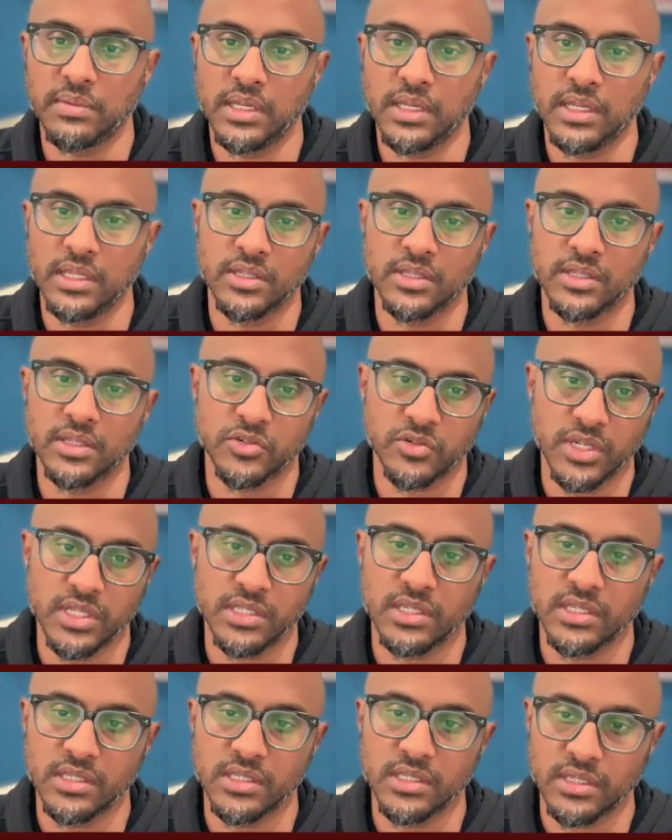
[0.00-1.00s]
in the
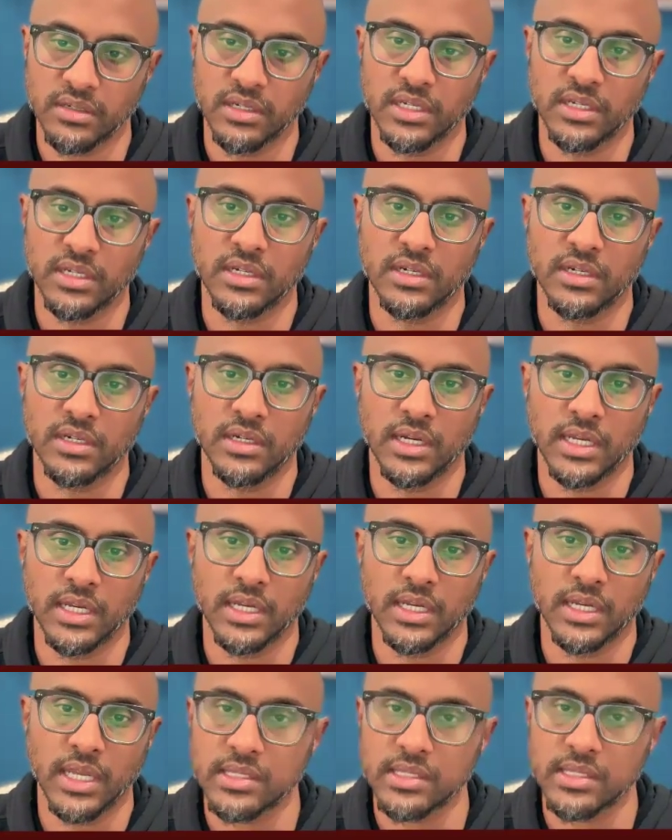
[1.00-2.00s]
streets in Syria
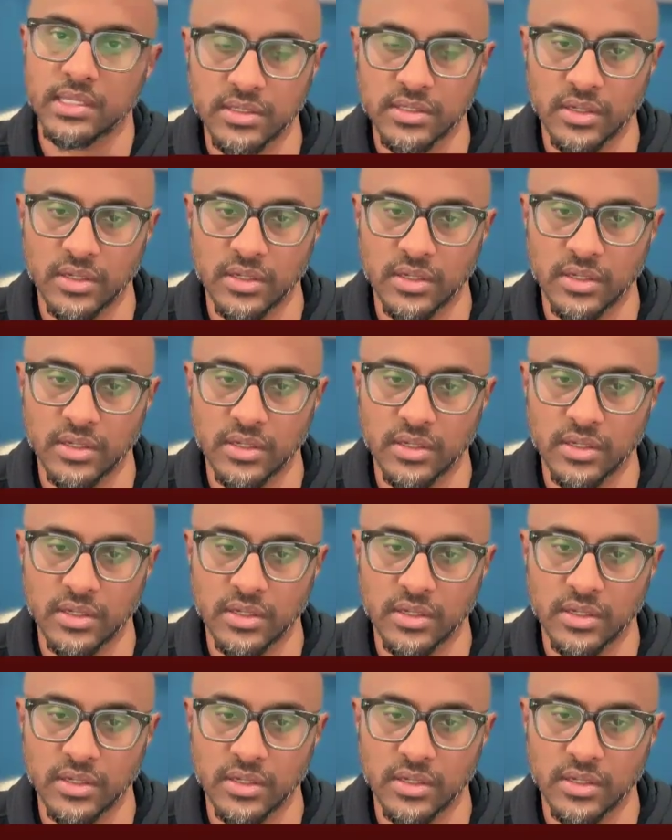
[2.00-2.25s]
against this.